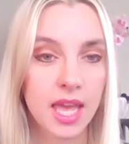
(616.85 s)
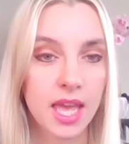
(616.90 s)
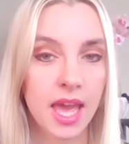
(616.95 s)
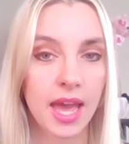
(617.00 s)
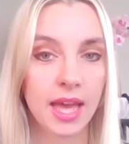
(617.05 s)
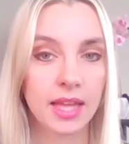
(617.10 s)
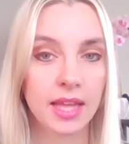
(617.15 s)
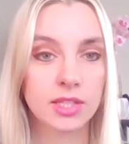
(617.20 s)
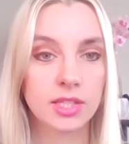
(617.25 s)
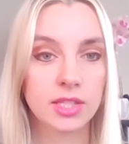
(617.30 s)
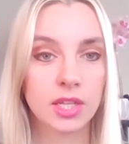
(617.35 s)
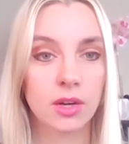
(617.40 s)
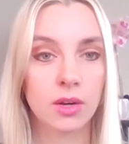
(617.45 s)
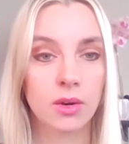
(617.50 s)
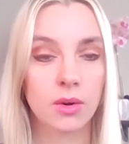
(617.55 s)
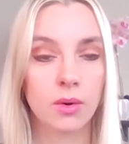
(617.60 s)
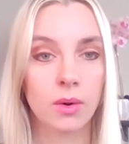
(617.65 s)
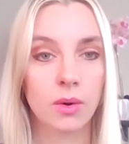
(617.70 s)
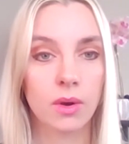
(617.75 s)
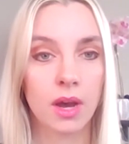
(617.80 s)
And
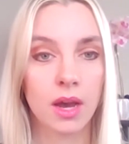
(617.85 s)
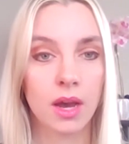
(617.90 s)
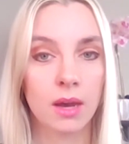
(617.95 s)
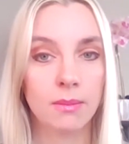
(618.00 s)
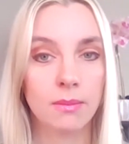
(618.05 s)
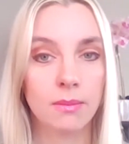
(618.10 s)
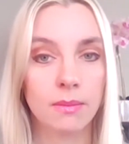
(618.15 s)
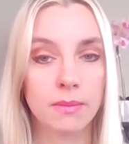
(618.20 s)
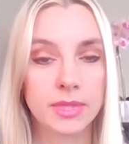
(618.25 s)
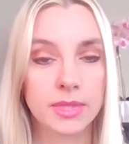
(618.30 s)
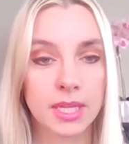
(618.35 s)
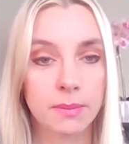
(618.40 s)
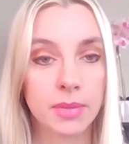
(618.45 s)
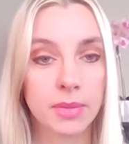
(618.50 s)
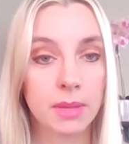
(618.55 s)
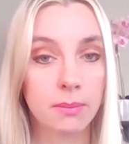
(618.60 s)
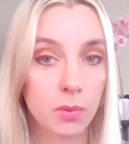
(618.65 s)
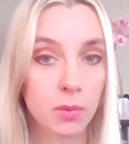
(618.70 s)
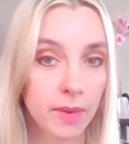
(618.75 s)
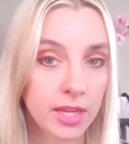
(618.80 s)
so some
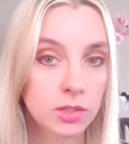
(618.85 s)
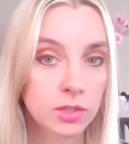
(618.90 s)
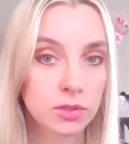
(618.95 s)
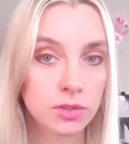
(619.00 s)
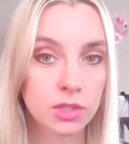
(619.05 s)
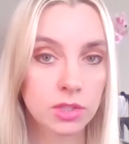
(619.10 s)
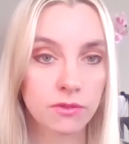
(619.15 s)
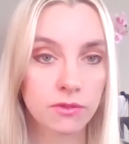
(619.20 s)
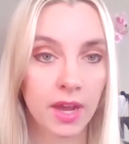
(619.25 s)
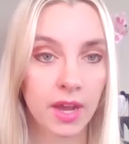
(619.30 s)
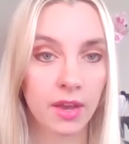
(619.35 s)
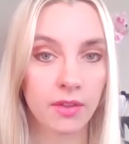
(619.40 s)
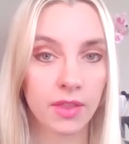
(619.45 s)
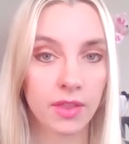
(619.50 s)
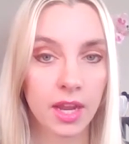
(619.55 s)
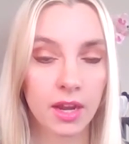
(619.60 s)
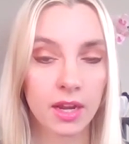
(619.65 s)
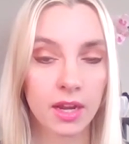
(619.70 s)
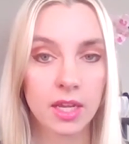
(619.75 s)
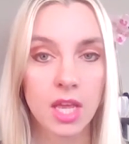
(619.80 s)
people might choose to file
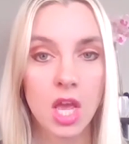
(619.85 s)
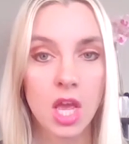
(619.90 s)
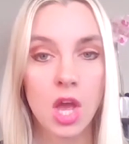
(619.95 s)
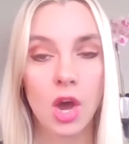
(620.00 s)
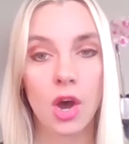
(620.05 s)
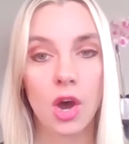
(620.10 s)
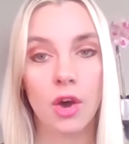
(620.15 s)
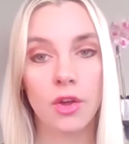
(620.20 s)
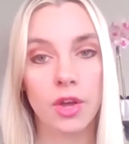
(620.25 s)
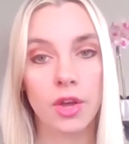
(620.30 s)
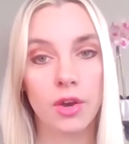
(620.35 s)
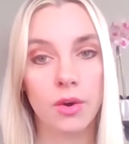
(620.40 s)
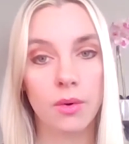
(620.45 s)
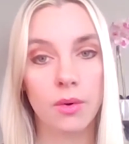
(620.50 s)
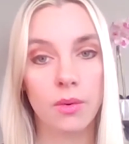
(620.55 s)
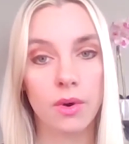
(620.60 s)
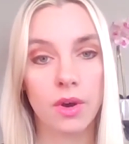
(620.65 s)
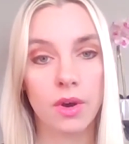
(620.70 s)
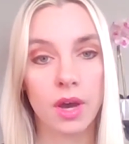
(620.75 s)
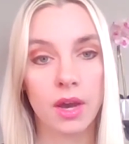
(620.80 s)
there.
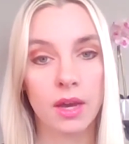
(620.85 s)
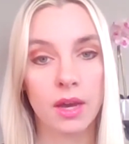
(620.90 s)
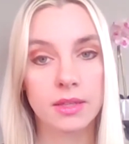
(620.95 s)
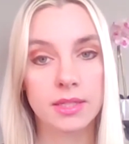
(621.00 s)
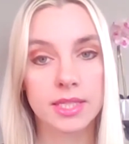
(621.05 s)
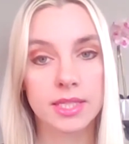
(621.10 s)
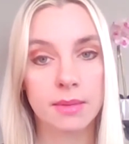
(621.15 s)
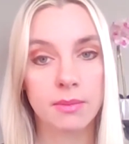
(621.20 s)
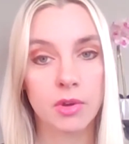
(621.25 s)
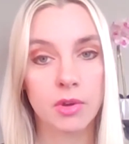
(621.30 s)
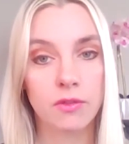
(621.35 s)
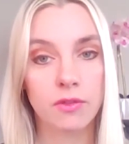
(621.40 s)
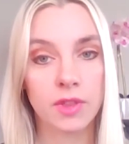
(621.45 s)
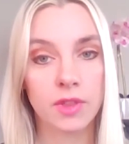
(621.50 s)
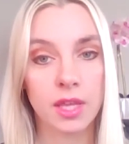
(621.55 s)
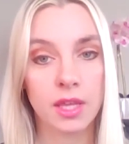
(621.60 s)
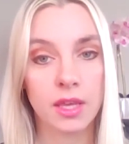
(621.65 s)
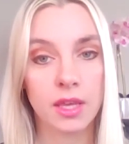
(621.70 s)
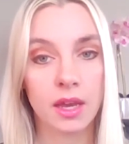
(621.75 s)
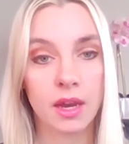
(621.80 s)
Although some of
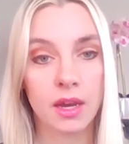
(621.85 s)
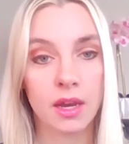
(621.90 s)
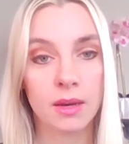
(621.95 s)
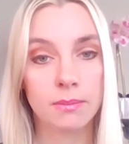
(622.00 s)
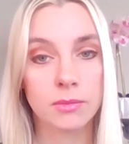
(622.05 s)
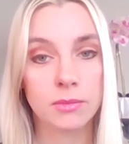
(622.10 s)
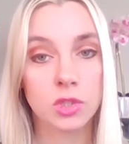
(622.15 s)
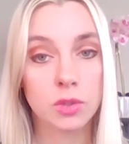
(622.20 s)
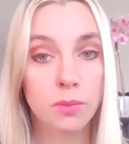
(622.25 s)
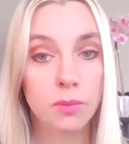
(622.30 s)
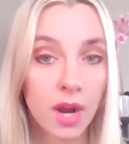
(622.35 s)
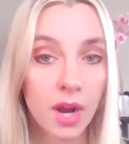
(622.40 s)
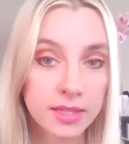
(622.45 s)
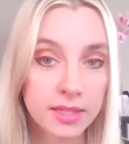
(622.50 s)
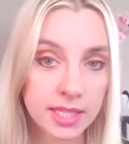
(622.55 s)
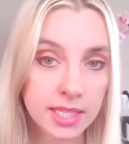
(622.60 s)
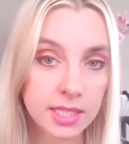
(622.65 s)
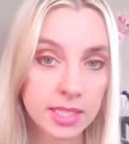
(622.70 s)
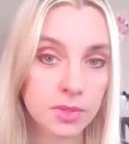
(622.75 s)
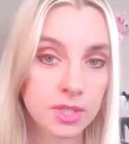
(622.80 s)
the due
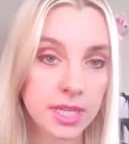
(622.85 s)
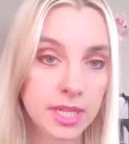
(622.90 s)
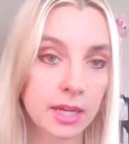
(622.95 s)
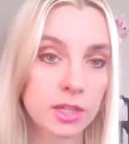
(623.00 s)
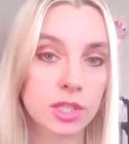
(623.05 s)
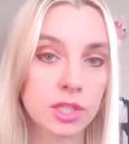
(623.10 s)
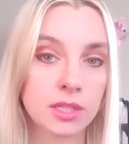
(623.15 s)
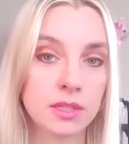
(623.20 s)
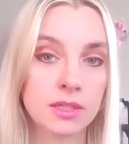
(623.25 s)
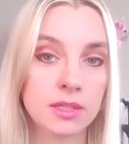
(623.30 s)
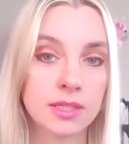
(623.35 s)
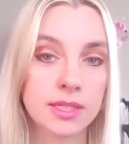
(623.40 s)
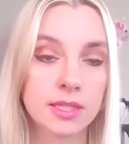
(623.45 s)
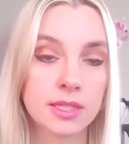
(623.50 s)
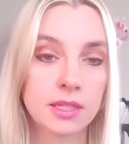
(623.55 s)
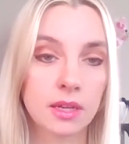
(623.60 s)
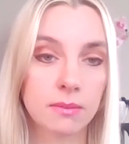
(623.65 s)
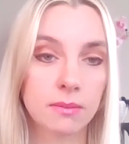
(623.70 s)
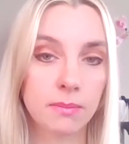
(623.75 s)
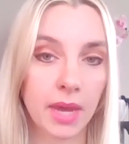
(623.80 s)
process protections
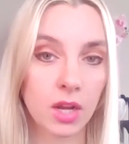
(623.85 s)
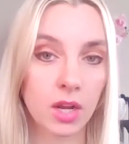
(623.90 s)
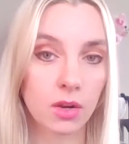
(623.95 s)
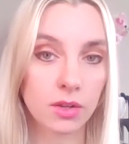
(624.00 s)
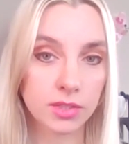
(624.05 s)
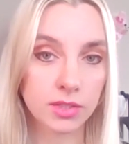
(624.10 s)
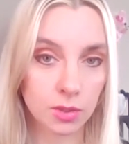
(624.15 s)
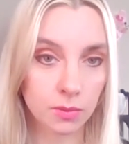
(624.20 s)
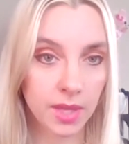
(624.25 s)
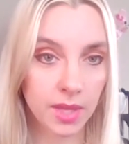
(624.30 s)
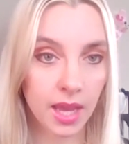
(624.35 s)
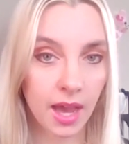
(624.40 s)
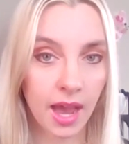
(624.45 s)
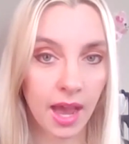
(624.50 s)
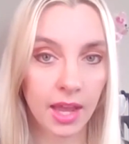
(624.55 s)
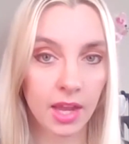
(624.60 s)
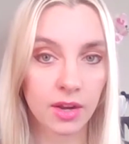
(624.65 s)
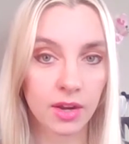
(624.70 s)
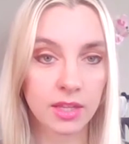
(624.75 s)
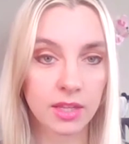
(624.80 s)
might also be
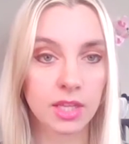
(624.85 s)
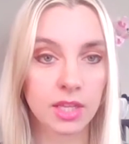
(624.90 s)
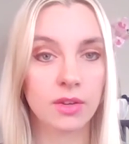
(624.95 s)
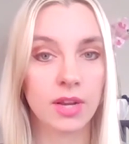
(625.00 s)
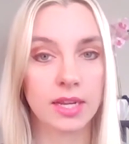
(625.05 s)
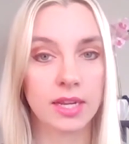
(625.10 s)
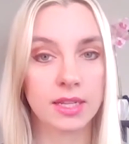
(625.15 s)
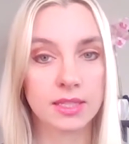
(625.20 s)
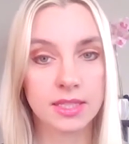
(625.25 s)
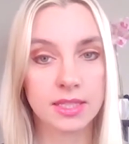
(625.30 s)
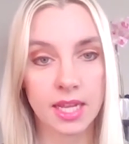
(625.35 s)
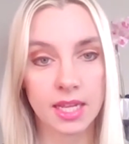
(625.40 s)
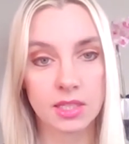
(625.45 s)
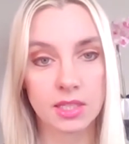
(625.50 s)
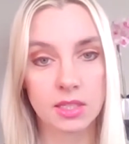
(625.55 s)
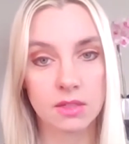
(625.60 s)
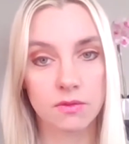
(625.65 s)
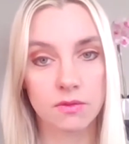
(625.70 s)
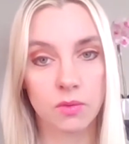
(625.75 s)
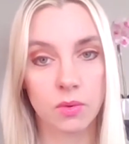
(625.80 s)
higher in the United
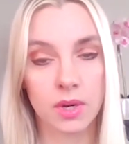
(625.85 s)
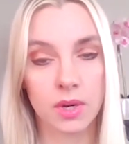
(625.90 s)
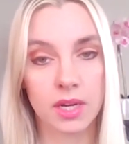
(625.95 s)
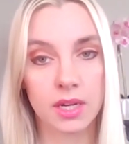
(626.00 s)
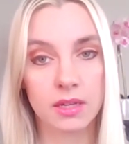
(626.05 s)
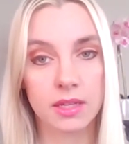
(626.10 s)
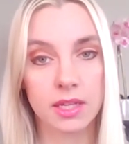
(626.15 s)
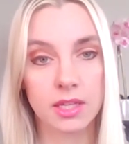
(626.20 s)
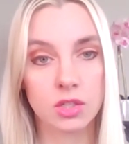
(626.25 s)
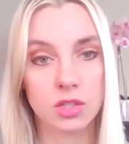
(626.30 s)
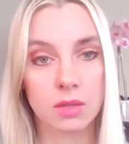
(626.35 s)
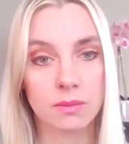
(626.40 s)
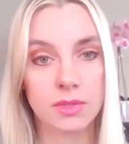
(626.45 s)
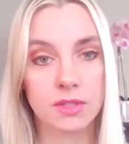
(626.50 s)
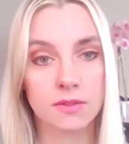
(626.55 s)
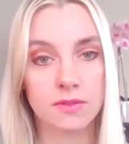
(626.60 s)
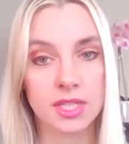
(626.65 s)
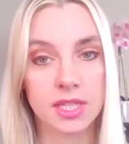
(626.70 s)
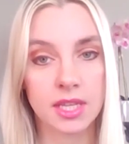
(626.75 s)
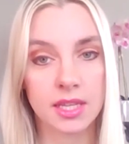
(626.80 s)
States in terms
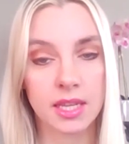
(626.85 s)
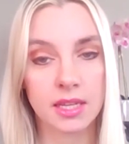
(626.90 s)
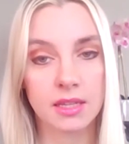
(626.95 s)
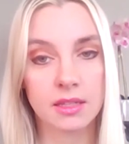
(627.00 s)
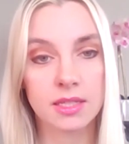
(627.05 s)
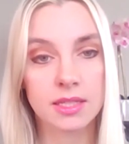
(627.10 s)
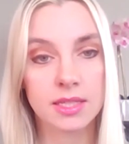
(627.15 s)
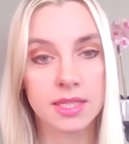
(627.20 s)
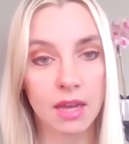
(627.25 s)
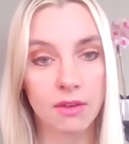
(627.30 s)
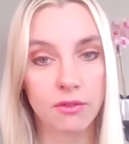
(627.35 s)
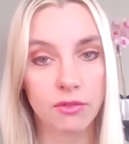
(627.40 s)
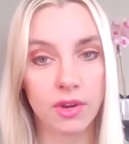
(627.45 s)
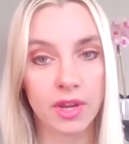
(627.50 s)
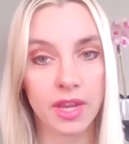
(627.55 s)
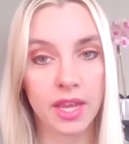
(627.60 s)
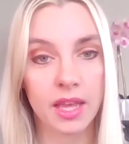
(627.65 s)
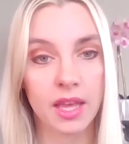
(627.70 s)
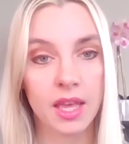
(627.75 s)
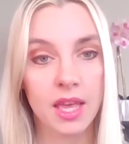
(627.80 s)
of seeking
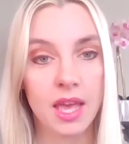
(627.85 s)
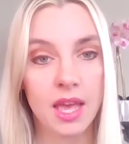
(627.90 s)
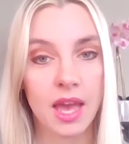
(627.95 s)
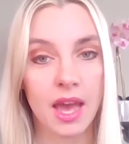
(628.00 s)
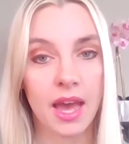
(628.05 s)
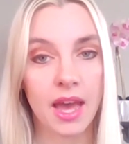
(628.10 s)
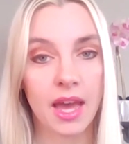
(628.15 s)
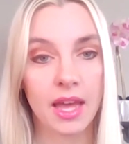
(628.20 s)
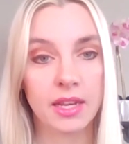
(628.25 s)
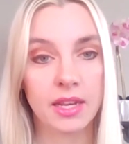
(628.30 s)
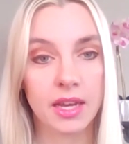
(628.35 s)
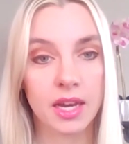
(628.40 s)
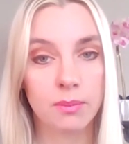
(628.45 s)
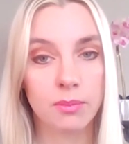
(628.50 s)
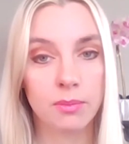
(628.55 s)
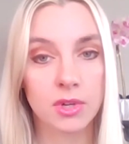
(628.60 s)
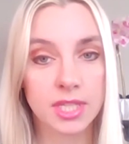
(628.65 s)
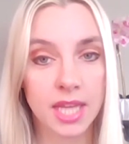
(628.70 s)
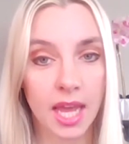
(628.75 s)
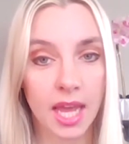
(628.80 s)
discovery and
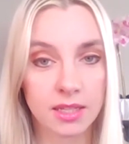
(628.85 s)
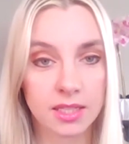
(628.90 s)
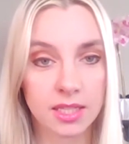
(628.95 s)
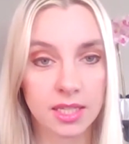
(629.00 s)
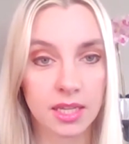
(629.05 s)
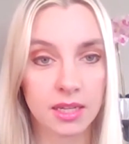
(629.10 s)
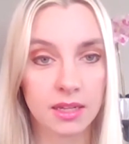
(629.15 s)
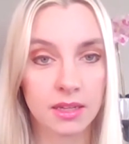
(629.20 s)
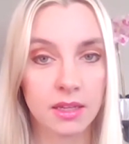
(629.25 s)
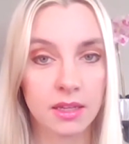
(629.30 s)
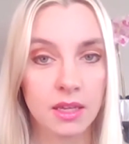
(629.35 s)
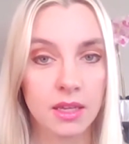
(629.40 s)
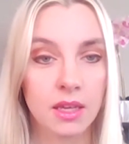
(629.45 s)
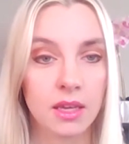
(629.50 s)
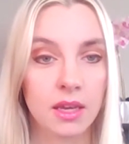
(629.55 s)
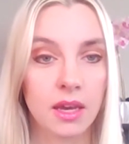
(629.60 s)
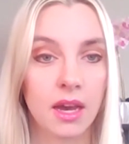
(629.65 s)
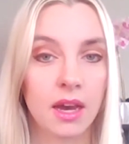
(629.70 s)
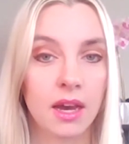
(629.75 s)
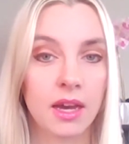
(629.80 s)
protecting
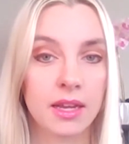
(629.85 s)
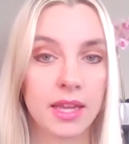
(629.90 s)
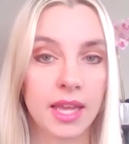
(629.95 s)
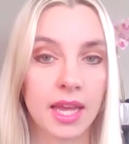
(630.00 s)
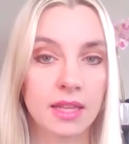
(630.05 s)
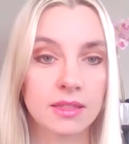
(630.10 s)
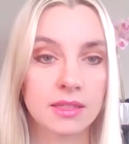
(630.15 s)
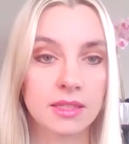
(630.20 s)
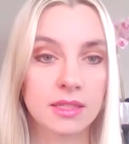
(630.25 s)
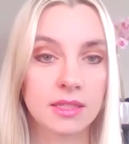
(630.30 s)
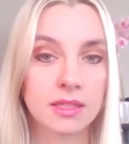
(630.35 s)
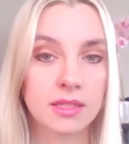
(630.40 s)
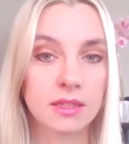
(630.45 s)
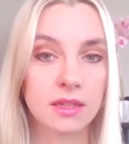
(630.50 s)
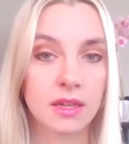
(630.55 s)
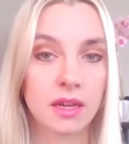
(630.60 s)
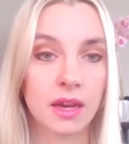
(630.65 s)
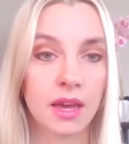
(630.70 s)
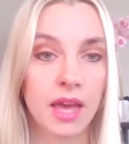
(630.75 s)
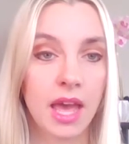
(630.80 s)
against
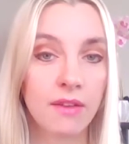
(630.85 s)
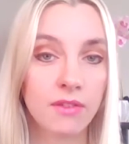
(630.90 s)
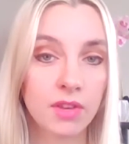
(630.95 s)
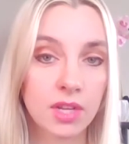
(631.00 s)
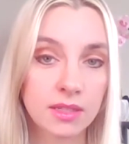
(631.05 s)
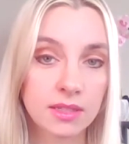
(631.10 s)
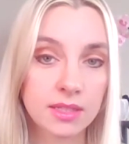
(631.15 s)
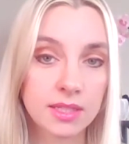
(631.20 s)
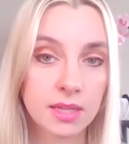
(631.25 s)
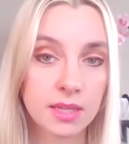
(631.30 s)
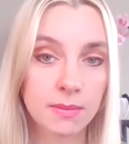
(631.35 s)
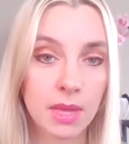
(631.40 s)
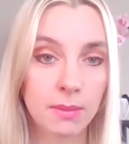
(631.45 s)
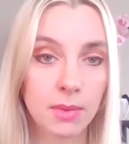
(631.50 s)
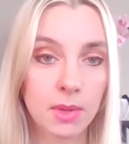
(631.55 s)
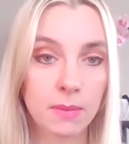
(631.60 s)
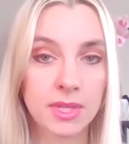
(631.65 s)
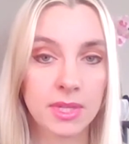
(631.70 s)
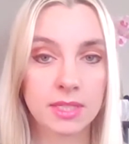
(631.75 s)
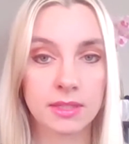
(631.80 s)
evidence that may
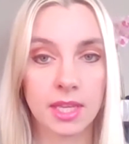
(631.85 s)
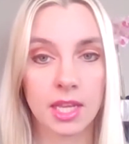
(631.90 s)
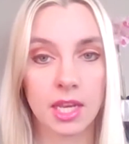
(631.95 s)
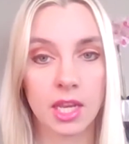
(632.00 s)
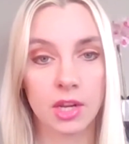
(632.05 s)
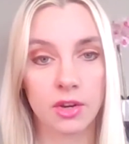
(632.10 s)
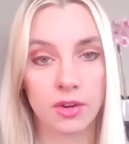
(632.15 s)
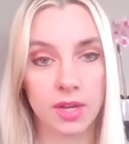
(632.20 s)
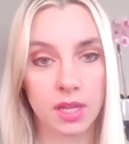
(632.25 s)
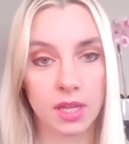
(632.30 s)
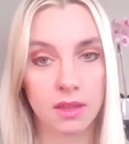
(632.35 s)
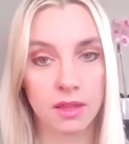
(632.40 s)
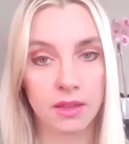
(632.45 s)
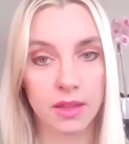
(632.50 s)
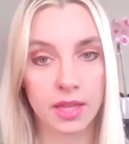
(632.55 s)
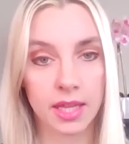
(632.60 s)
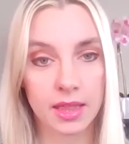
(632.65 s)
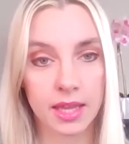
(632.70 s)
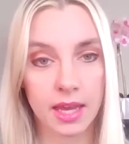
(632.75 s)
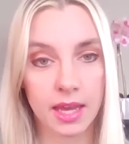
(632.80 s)
be misleading or anything
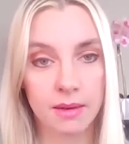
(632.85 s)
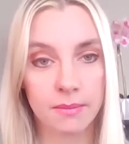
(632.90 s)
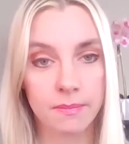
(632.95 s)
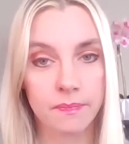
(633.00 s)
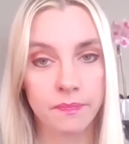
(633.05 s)
like that.